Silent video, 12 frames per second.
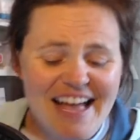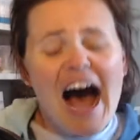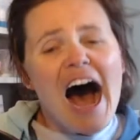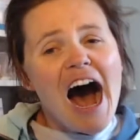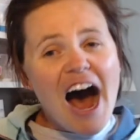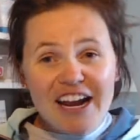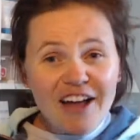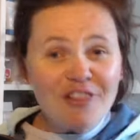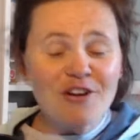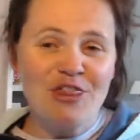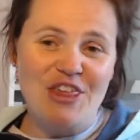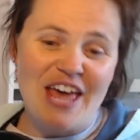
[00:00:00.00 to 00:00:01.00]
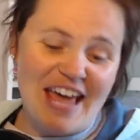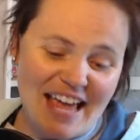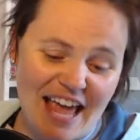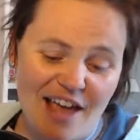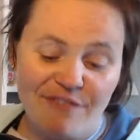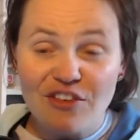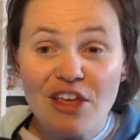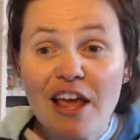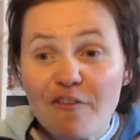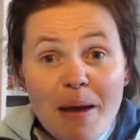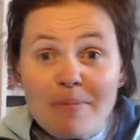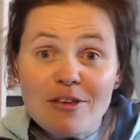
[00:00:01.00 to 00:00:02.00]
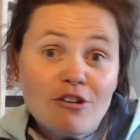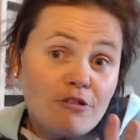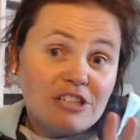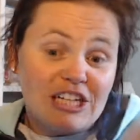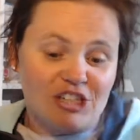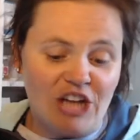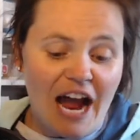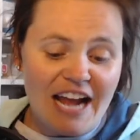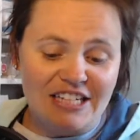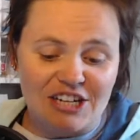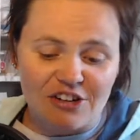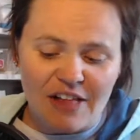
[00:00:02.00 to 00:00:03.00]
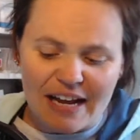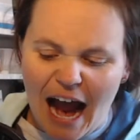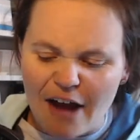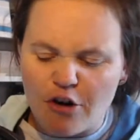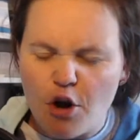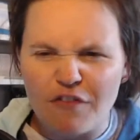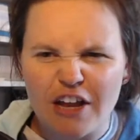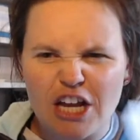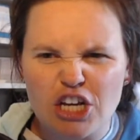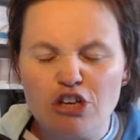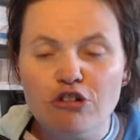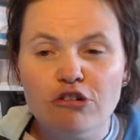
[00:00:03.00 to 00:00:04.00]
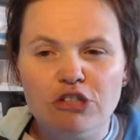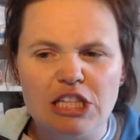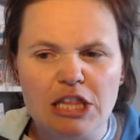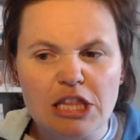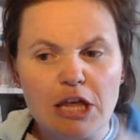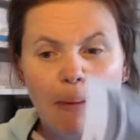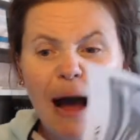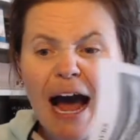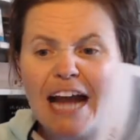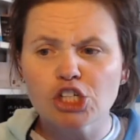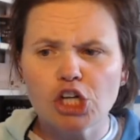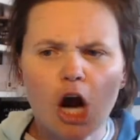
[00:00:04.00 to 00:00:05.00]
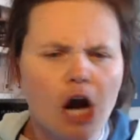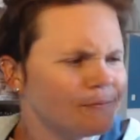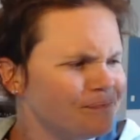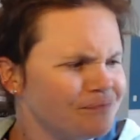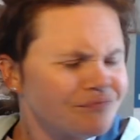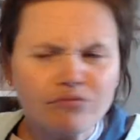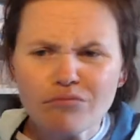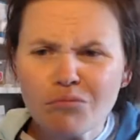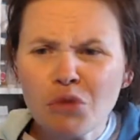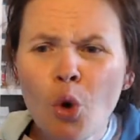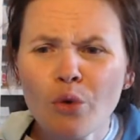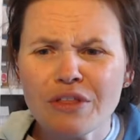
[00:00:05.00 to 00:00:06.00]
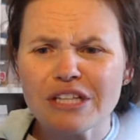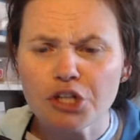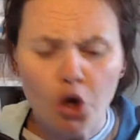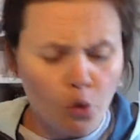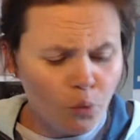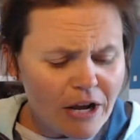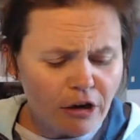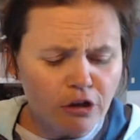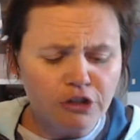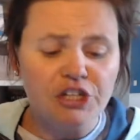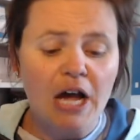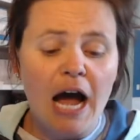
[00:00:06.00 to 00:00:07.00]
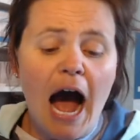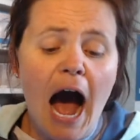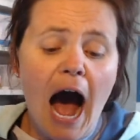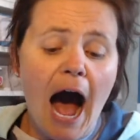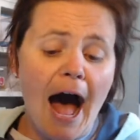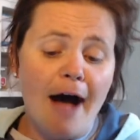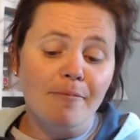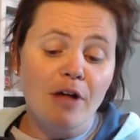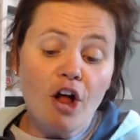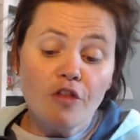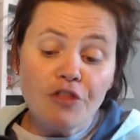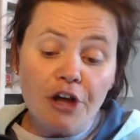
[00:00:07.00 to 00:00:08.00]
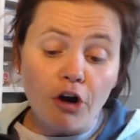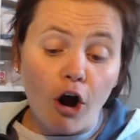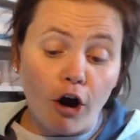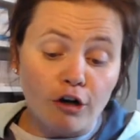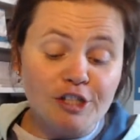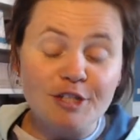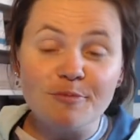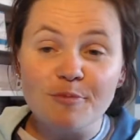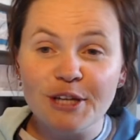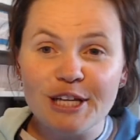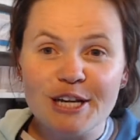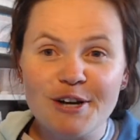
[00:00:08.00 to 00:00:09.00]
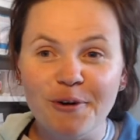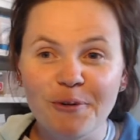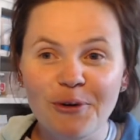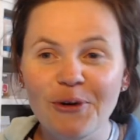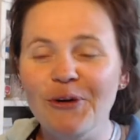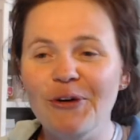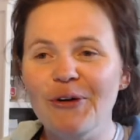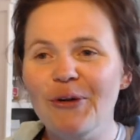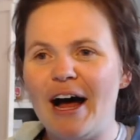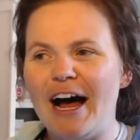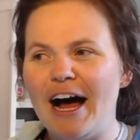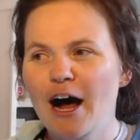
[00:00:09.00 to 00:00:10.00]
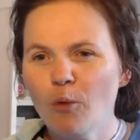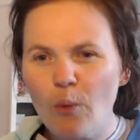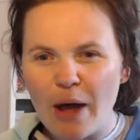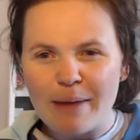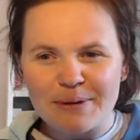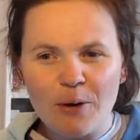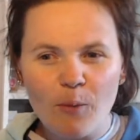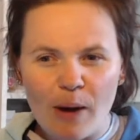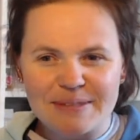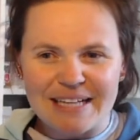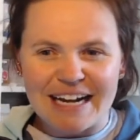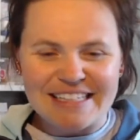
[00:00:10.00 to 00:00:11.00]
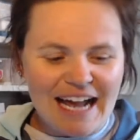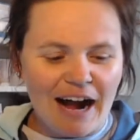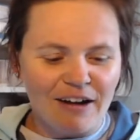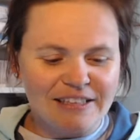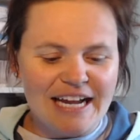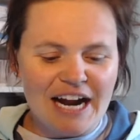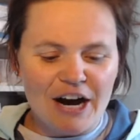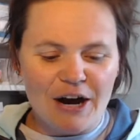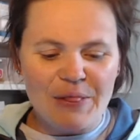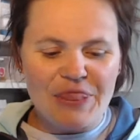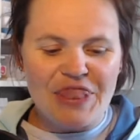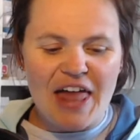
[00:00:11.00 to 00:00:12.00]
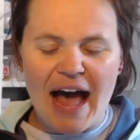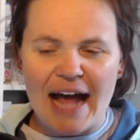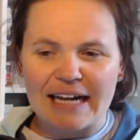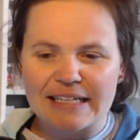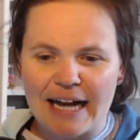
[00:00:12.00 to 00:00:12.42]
Another thing, if maybe you don't teach science and you're like, I don't know if I could use the pie chart or these little riddles. There are some really cool websites out there that